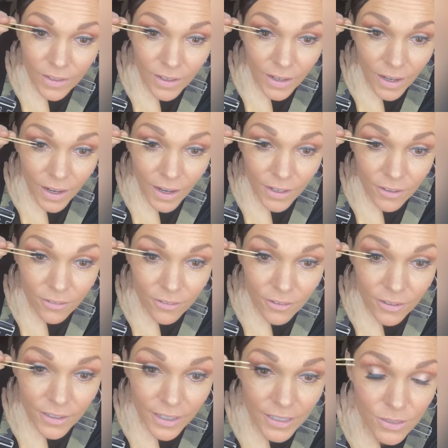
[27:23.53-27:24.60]
I don't know,
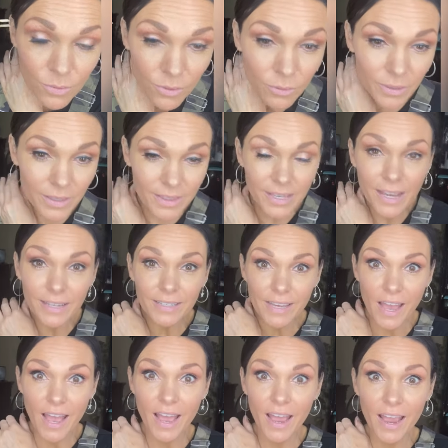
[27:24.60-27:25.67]
you guys, what are we
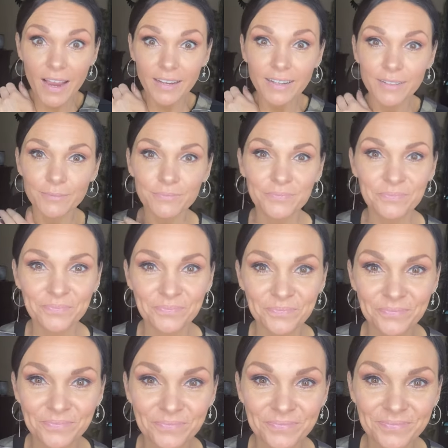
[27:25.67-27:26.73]
thinking?
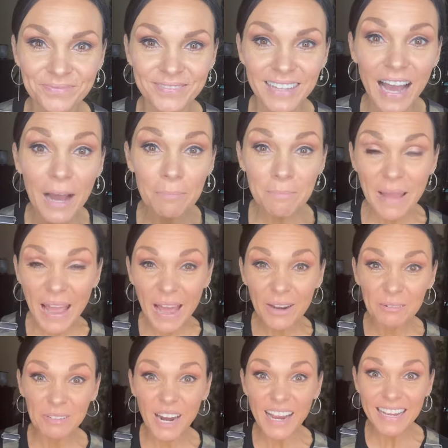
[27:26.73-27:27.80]
Not bad,
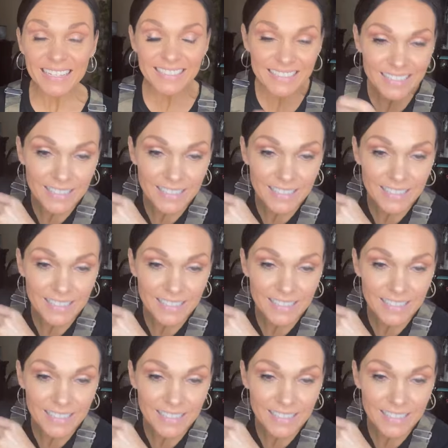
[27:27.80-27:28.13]
right?